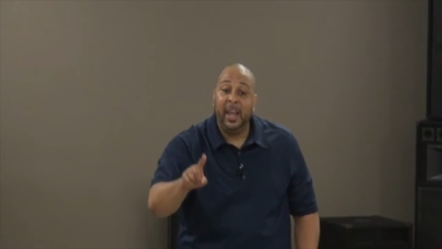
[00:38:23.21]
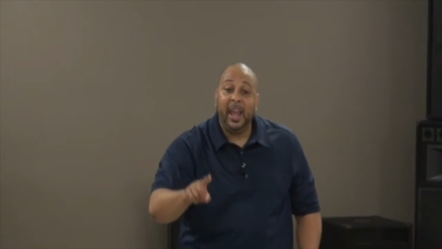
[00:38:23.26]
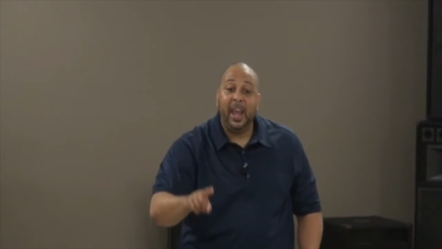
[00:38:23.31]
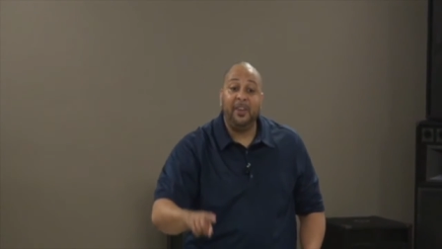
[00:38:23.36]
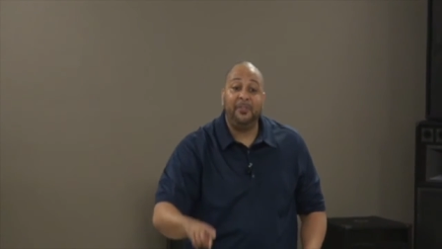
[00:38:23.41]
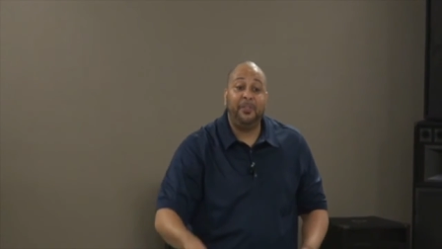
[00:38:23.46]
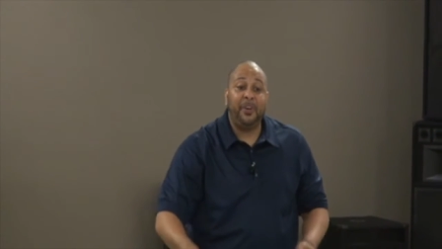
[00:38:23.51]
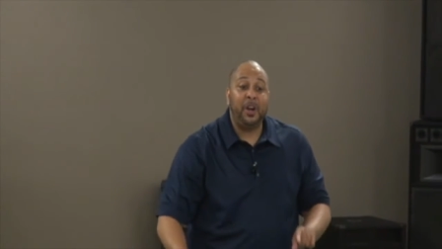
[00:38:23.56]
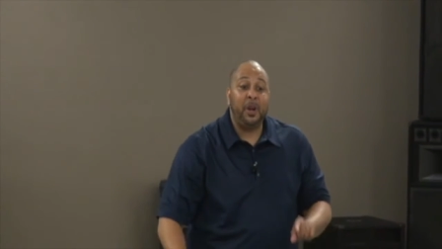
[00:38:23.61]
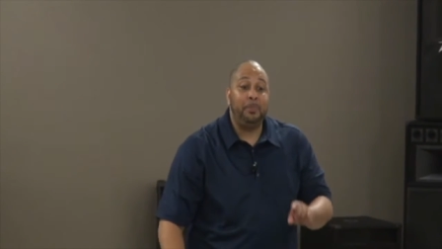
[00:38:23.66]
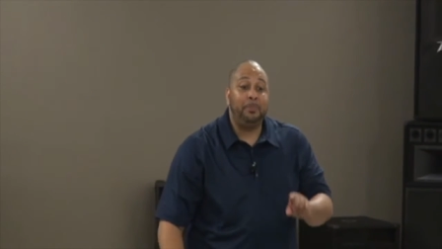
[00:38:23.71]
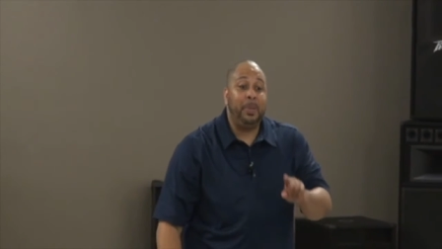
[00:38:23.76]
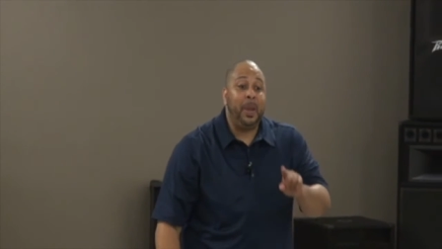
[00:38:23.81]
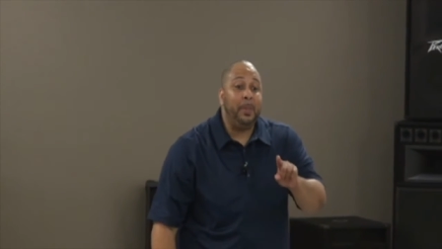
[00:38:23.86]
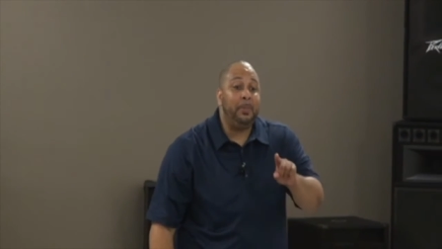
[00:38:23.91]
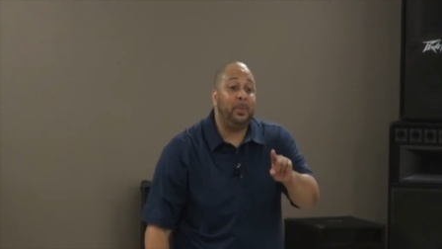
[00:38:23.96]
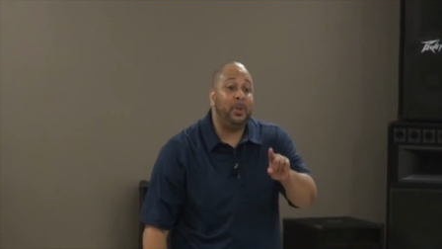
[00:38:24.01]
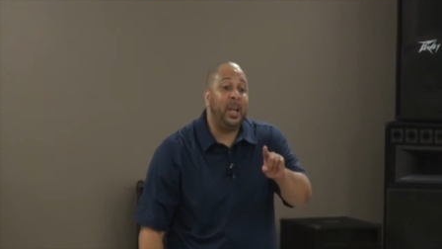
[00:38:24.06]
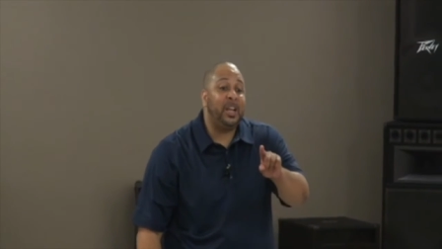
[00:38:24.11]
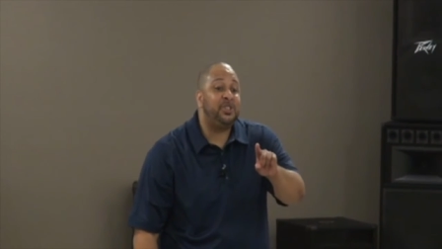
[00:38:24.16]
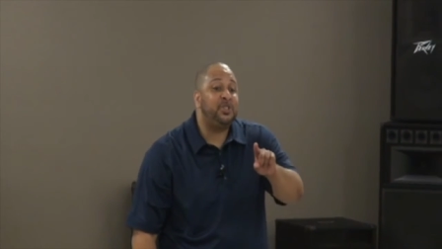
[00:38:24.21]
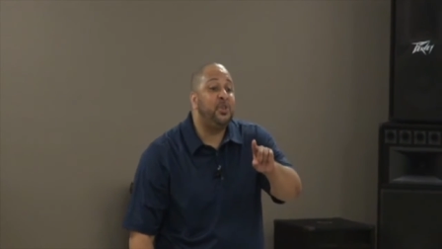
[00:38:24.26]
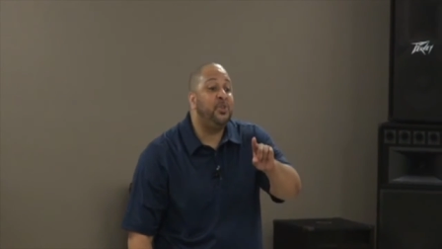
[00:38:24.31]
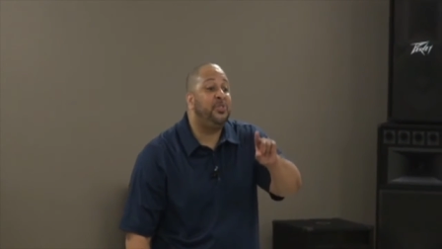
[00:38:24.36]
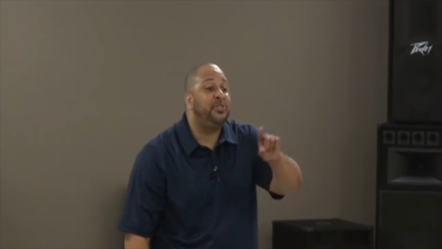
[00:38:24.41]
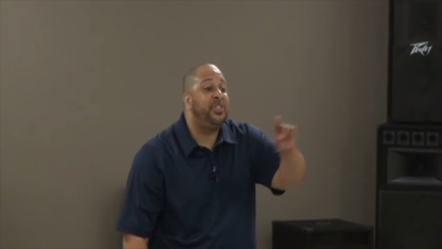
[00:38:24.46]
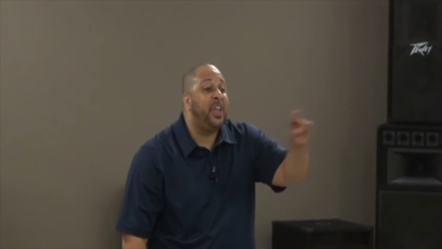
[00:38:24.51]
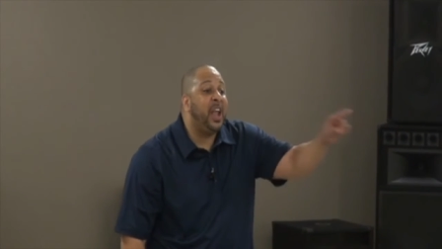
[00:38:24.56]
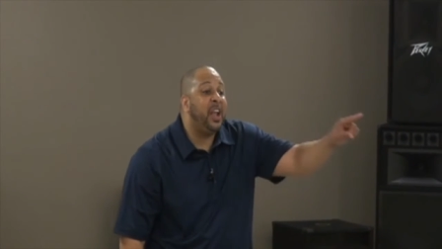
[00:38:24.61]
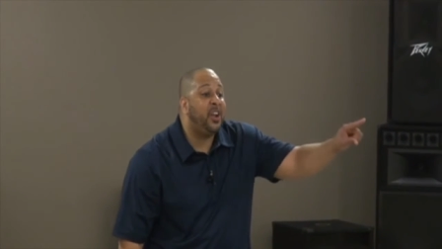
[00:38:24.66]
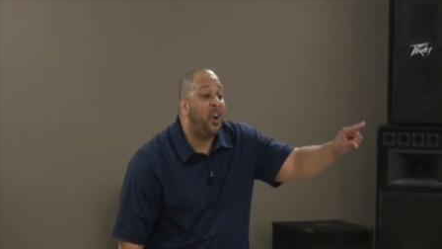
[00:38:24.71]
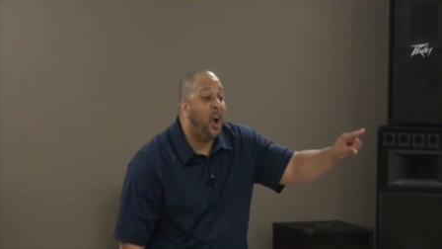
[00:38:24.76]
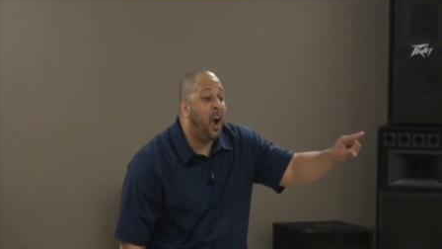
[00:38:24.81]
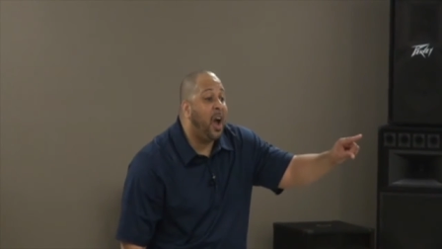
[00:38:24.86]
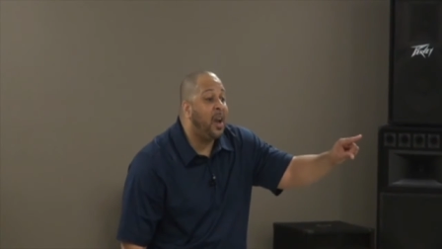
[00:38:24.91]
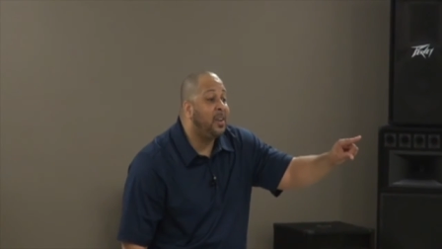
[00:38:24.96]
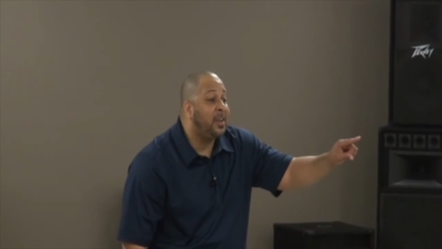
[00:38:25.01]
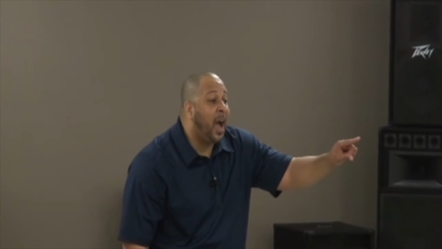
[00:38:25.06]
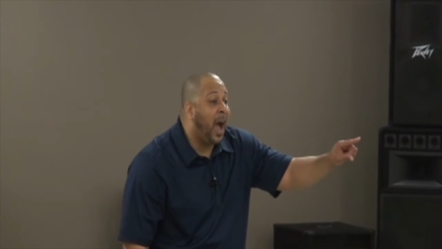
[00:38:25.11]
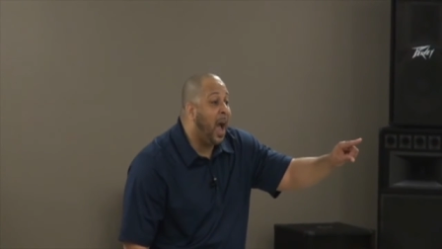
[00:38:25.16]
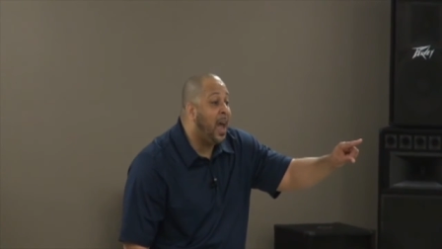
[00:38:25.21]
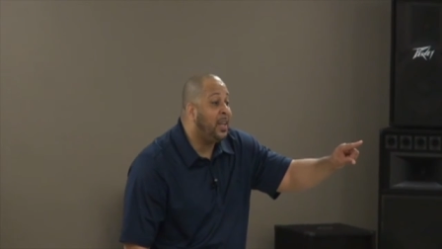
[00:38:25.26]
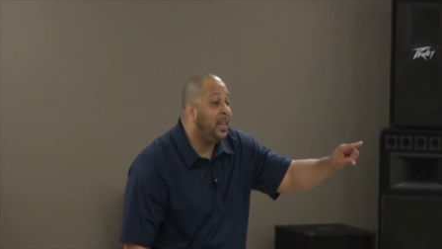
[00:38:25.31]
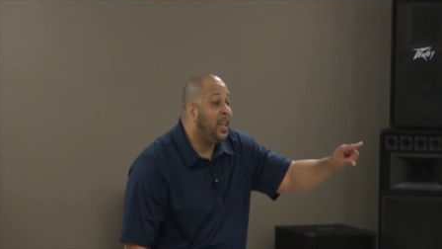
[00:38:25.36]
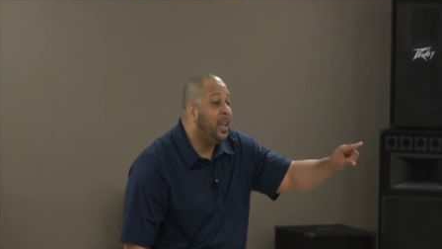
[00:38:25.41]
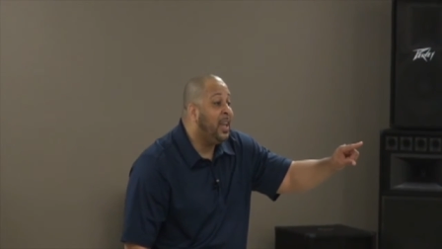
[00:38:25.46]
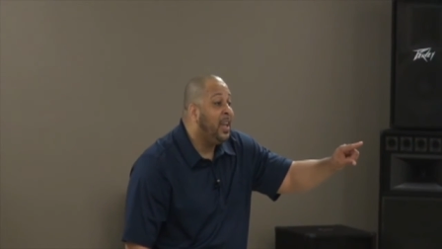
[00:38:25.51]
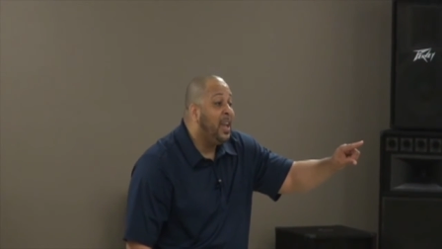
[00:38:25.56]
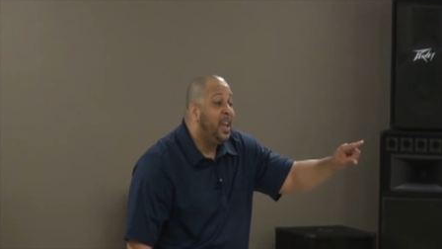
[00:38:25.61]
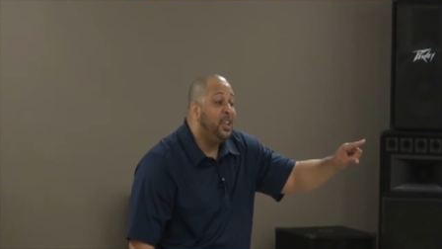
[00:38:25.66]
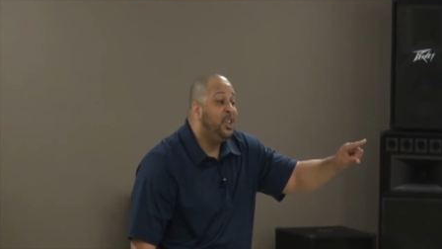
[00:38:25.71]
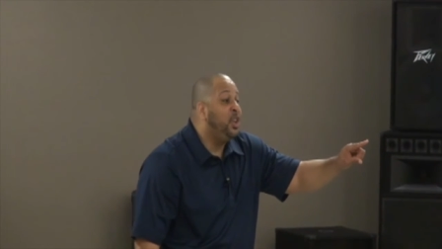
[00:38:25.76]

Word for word: in front of people that you think are ungodly,